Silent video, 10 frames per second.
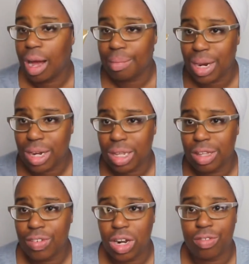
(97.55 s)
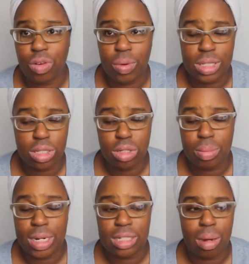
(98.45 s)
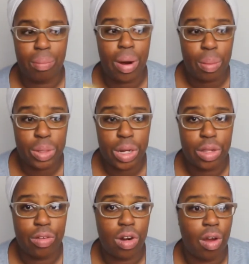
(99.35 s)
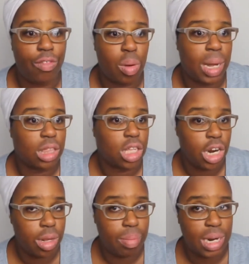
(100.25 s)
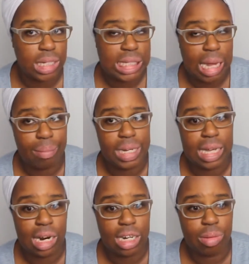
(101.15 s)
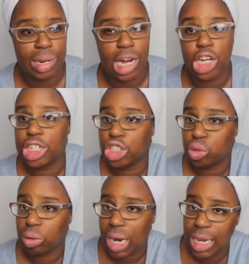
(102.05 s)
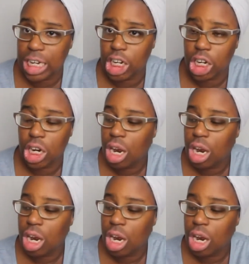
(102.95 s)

I'm not going to leave it on for 1 to 2 minutes. I'm probably going to leave it on for about 30 minutes. I'm going to get under my hooded dryer